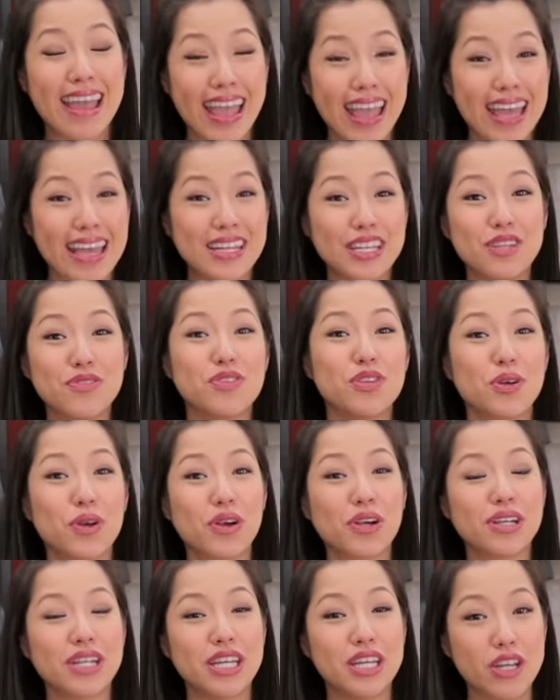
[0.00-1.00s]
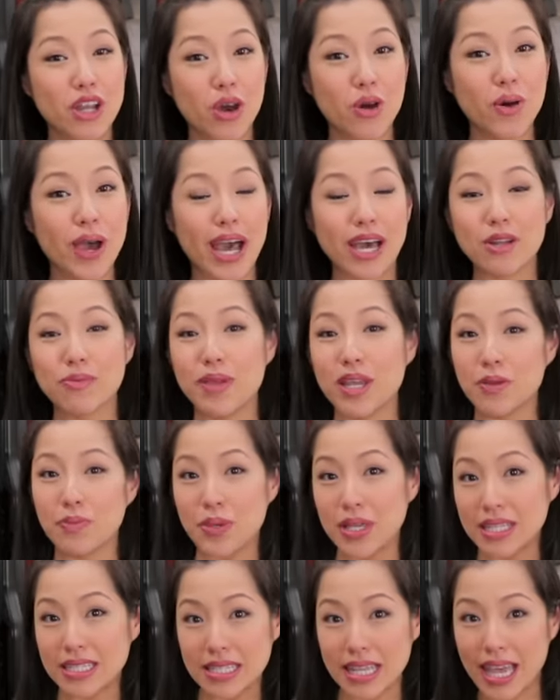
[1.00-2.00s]
And if you already know how to make
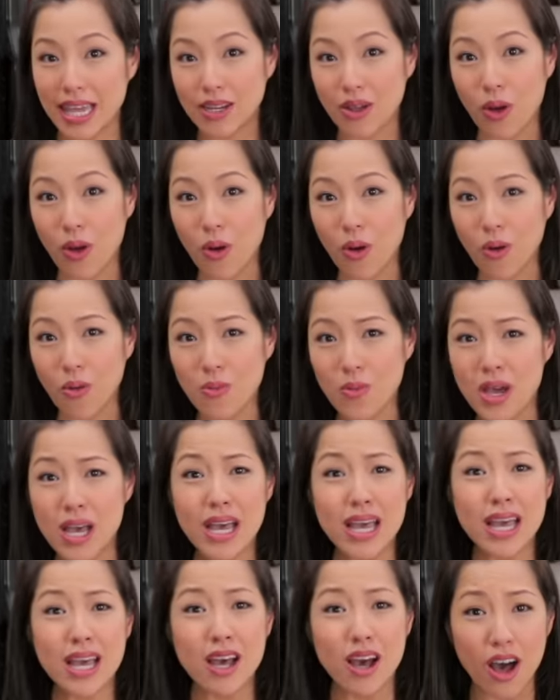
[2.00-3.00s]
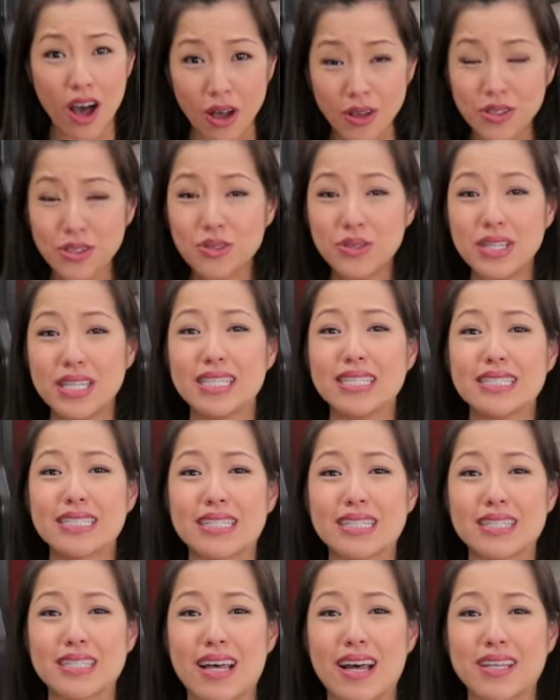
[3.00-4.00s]
pizza at home, all you need is
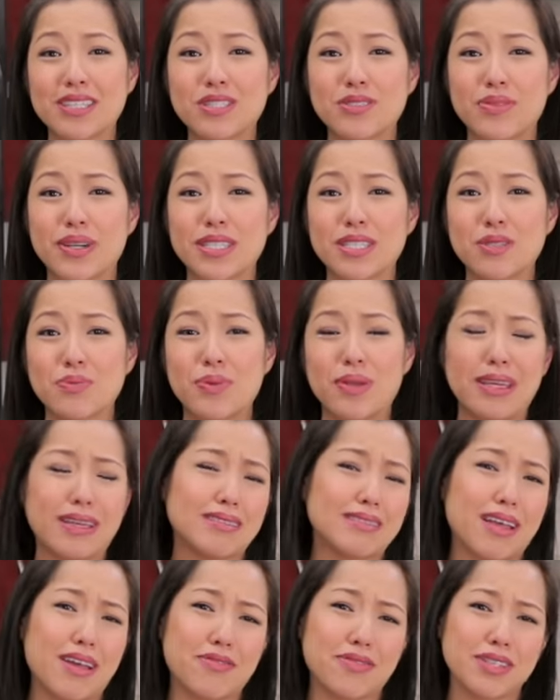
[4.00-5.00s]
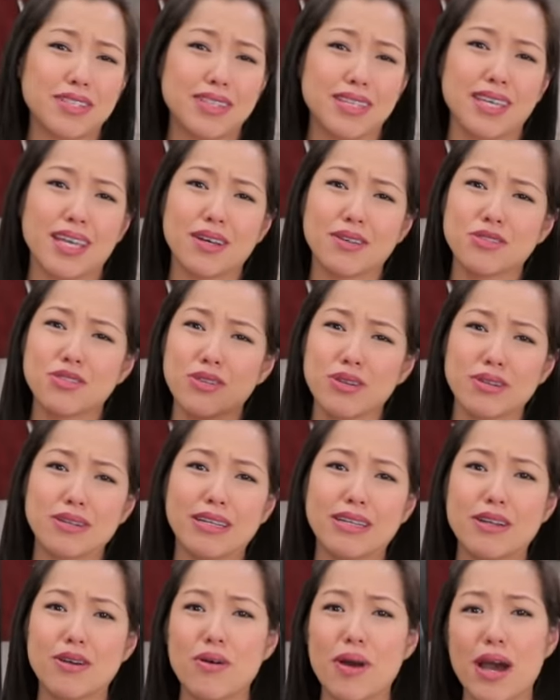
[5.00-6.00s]
the sauce recipe and everything else you
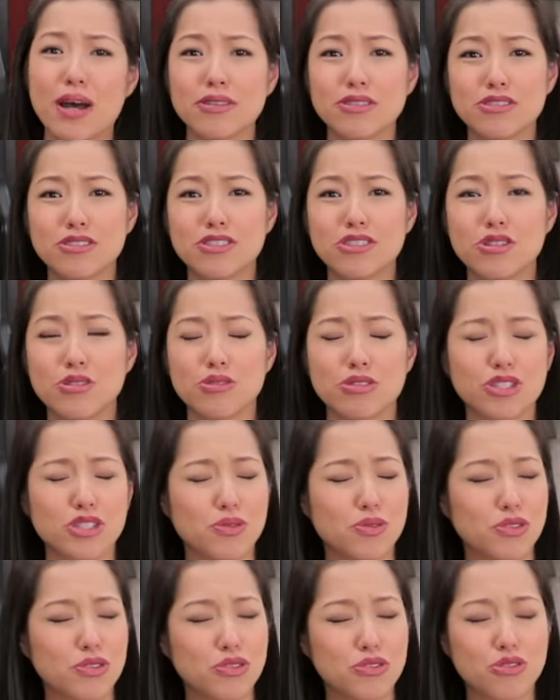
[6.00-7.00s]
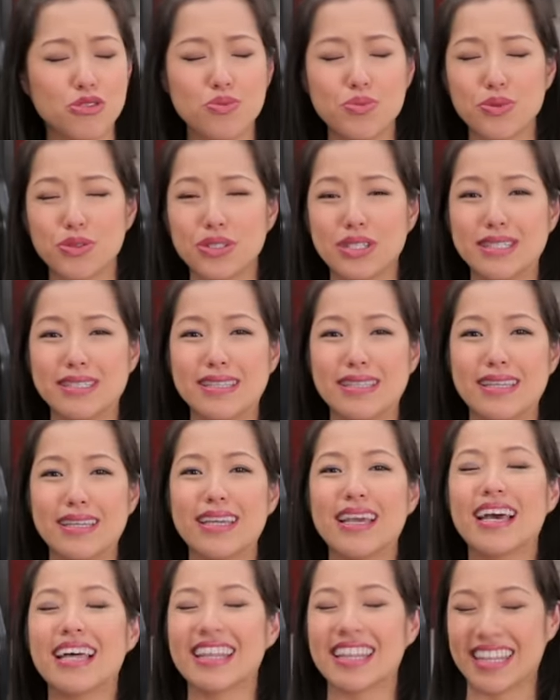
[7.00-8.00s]
already know how to do. So it's super
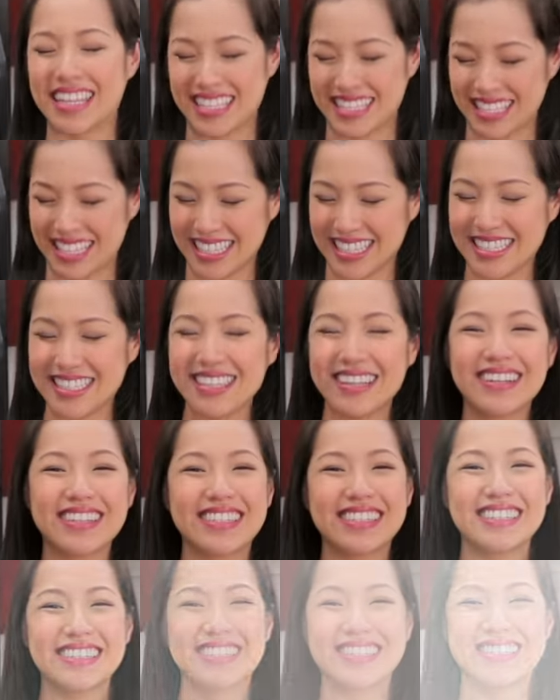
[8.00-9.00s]
easy. Let's get started.